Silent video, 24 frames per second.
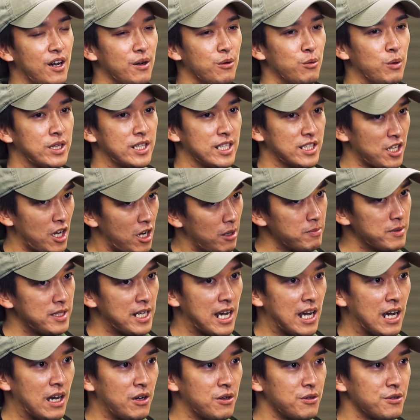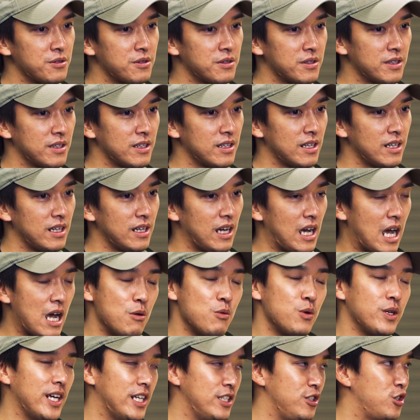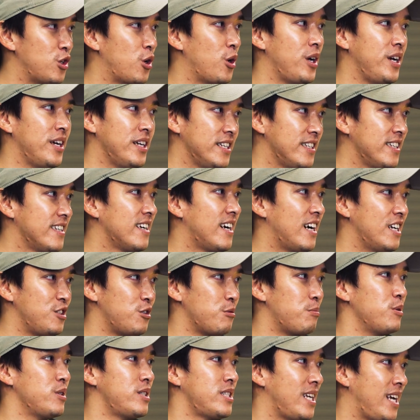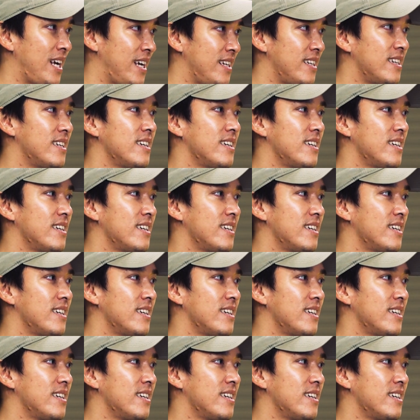with the top down, I would enjoy it 100%.